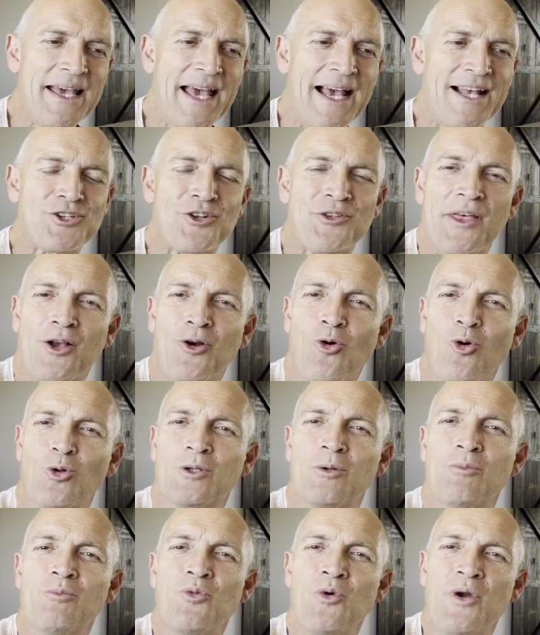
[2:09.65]
And so they
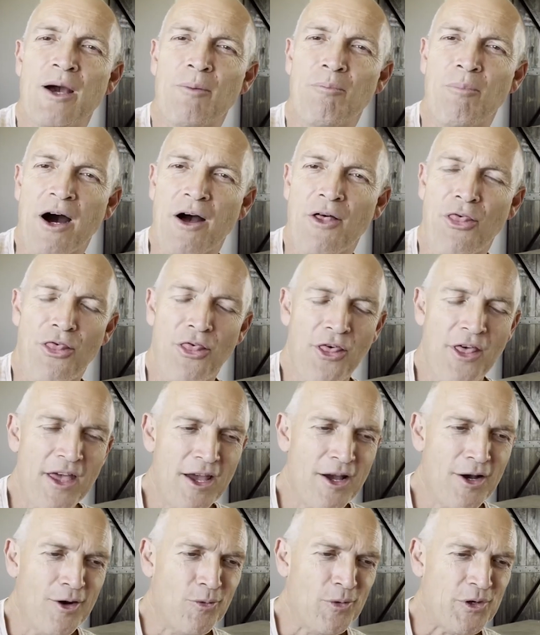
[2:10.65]
called them Rehoboth,
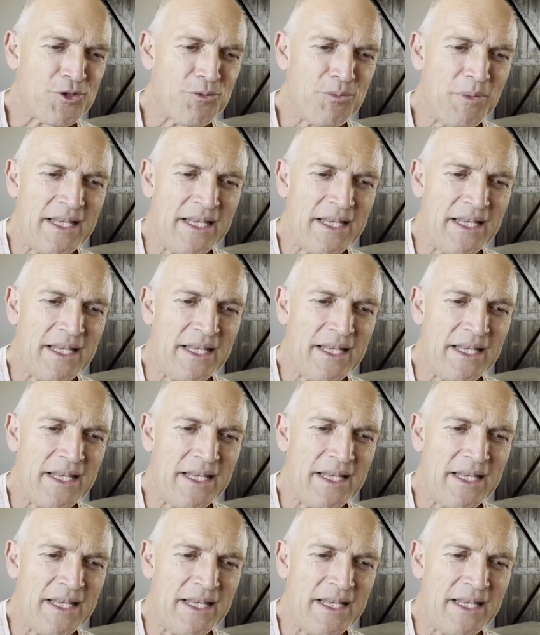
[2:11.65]
which